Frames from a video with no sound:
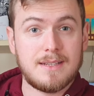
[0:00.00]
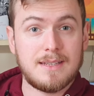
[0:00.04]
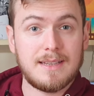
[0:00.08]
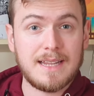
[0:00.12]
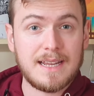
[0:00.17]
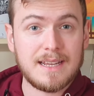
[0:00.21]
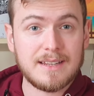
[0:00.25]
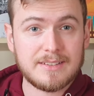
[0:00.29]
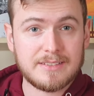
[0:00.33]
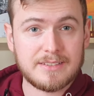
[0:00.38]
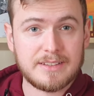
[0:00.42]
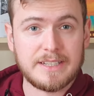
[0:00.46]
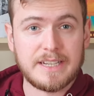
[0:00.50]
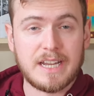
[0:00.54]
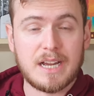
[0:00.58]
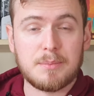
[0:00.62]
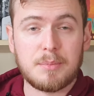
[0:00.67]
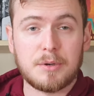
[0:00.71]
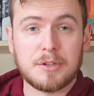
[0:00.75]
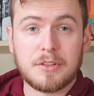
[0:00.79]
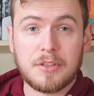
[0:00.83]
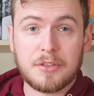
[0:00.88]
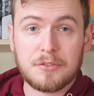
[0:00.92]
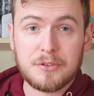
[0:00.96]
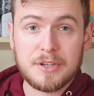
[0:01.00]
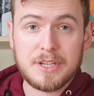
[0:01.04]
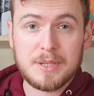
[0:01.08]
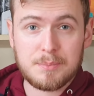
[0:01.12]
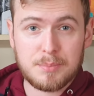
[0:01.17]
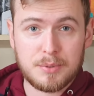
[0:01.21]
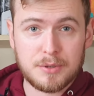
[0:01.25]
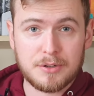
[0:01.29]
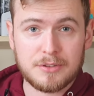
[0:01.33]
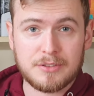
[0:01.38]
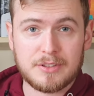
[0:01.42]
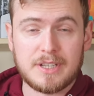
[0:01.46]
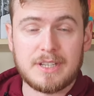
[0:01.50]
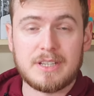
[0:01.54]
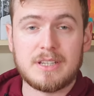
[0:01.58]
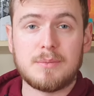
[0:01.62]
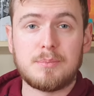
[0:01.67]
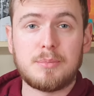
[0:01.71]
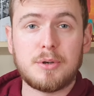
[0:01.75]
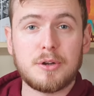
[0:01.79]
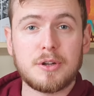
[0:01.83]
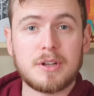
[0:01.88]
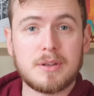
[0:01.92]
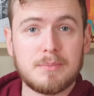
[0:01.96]
Lastly, I bought three books in the
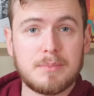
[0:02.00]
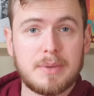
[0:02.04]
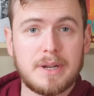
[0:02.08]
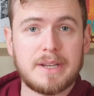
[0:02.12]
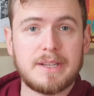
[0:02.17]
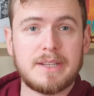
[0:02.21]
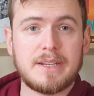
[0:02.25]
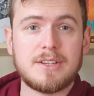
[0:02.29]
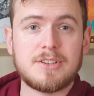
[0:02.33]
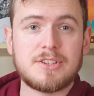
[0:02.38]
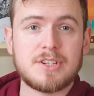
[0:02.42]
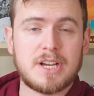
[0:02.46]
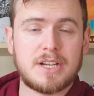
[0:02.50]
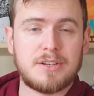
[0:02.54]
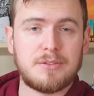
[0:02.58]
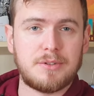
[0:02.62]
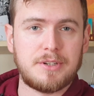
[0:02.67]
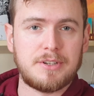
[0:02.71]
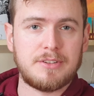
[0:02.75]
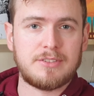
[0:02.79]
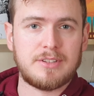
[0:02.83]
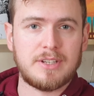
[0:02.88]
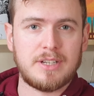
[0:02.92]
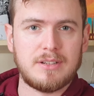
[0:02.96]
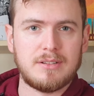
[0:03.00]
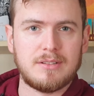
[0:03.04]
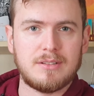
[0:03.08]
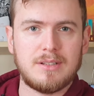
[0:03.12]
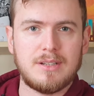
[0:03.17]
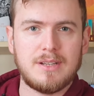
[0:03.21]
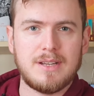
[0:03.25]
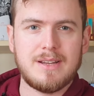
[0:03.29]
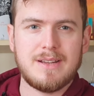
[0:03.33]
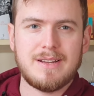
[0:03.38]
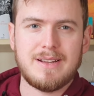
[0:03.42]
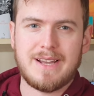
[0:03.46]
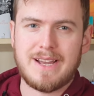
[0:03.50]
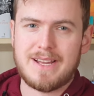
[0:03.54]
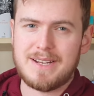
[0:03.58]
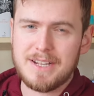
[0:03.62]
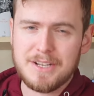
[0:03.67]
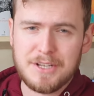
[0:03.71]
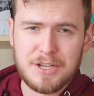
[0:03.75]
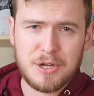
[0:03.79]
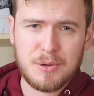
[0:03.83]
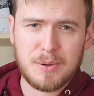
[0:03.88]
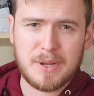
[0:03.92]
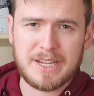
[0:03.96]
Broken Binding January sale. And I
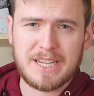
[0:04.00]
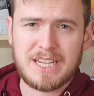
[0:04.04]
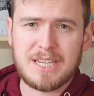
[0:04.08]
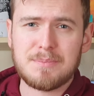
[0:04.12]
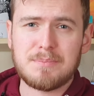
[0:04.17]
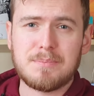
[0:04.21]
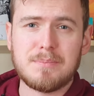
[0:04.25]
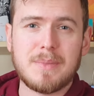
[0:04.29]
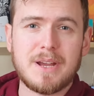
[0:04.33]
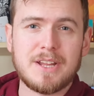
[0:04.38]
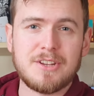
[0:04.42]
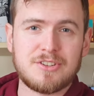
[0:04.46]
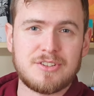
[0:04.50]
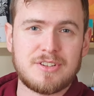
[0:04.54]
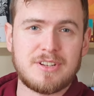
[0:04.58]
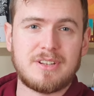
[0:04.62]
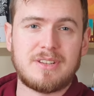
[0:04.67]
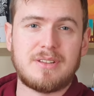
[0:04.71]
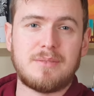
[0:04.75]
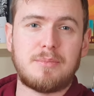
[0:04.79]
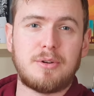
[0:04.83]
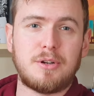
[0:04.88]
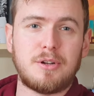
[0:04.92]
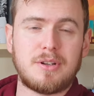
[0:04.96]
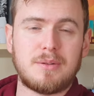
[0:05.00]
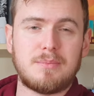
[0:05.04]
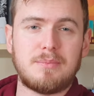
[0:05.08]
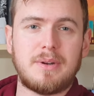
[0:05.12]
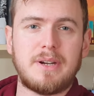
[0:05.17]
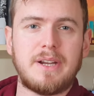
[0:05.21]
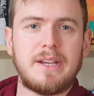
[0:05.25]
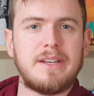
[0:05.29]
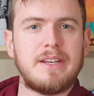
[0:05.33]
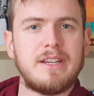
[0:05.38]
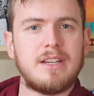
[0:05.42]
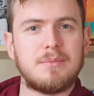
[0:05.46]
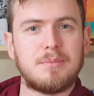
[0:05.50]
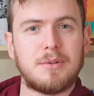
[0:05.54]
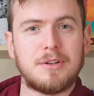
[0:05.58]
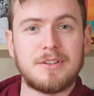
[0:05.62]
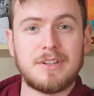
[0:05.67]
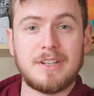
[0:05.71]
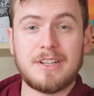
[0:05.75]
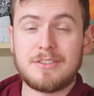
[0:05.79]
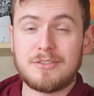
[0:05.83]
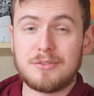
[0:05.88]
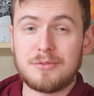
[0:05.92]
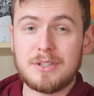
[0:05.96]
know I keep mentioning the Broken Binding, but
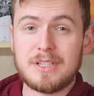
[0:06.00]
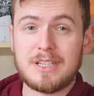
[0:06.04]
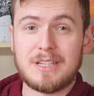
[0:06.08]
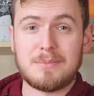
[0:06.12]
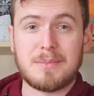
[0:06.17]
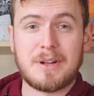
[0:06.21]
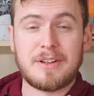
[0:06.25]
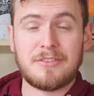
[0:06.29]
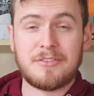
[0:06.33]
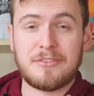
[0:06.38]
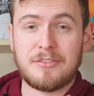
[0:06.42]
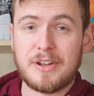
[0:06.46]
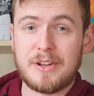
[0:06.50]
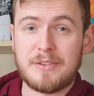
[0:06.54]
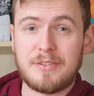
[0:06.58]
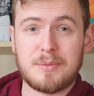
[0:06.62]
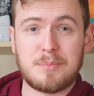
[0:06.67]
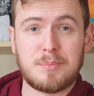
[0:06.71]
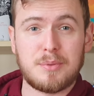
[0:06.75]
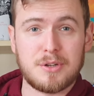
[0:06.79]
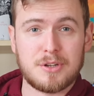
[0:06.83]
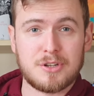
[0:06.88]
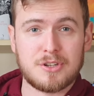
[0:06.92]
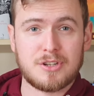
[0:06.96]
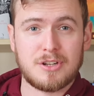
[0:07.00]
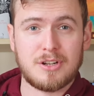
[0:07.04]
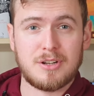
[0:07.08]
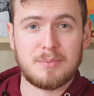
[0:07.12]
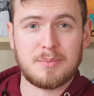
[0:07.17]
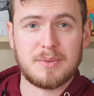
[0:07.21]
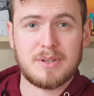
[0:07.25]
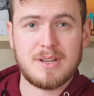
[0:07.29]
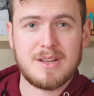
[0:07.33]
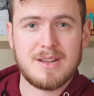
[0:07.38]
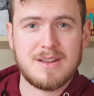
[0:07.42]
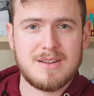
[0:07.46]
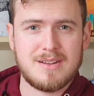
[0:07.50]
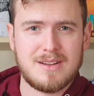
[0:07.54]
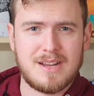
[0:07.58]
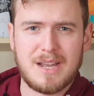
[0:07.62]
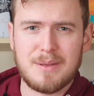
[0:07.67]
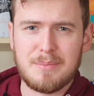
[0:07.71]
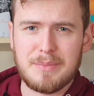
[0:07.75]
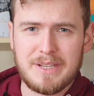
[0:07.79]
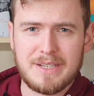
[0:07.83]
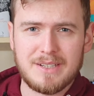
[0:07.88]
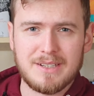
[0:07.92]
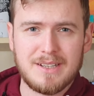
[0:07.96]
it's really my favorite bookshop. I
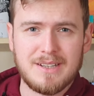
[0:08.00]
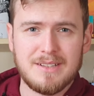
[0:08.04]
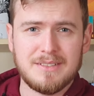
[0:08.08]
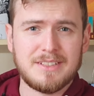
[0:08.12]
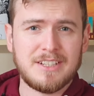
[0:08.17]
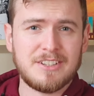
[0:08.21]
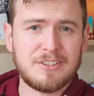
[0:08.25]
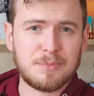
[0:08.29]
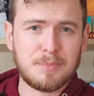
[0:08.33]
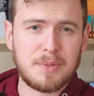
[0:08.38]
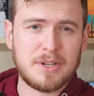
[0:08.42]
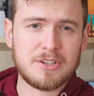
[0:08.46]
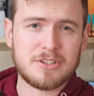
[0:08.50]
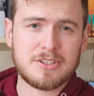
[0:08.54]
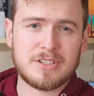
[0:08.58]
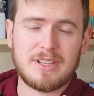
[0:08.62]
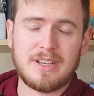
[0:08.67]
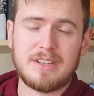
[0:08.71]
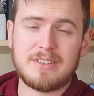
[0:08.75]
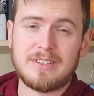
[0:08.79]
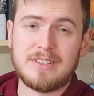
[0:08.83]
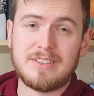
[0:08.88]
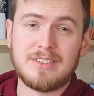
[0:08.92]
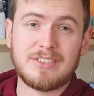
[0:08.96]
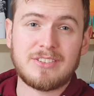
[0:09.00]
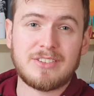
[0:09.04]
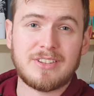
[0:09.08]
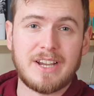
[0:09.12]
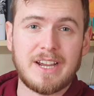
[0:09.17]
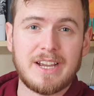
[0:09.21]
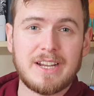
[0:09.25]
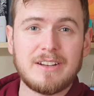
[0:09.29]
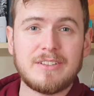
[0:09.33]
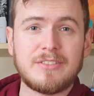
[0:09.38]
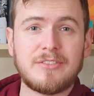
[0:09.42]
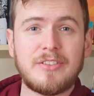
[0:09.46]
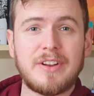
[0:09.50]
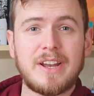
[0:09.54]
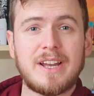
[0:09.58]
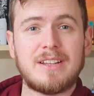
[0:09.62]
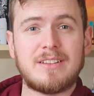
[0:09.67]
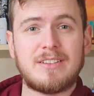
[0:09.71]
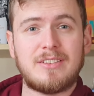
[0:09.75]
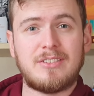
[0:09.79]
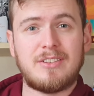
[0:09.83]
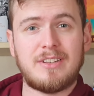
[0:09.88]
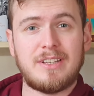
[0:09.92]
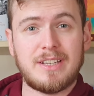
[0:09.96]
mean, they specialize in signed
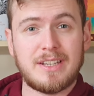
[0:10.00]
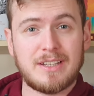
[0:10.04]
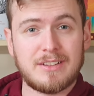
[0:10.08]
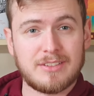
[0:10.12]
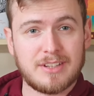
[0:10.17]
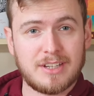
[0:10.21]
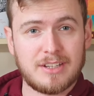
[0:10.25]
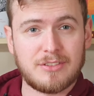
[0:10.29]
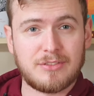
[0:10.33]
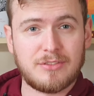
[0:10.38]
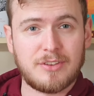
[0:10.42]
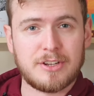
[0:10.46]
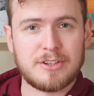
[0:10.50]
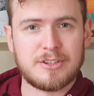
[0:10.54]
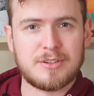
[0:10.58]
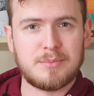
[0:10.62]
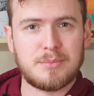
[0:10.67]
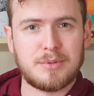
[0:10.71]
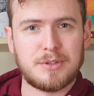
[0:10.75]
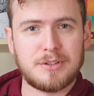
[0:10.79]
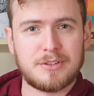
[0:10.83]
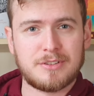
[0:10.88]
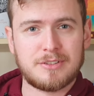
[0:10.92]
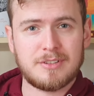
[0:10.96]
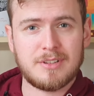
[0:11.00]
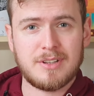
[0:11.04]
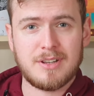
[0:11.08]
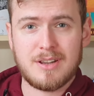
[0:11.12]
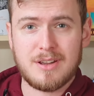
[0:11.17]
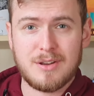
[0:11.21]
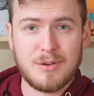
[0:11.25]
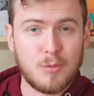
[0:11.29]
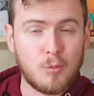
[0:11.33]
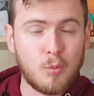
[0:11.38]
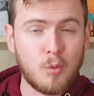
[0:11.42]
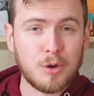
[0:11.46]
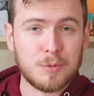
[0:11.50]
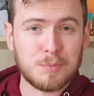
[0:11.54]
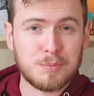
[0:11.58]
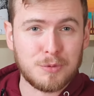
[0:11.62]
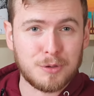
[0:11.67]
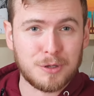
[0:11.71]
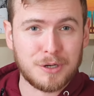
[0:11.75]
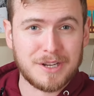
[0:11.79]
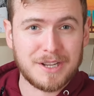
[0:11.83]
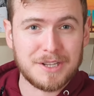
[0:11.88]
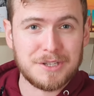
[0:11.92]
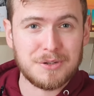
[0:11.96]
fantasy and science fiction books. What
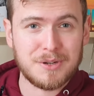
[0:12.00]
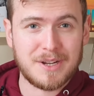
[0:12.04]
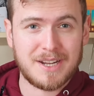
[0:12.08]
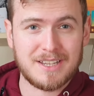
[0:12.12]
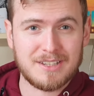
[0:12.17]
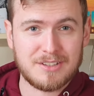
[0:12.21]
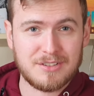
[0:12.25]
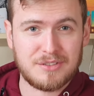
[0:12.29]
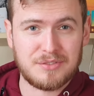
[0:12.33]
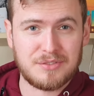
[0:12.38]
more can you ask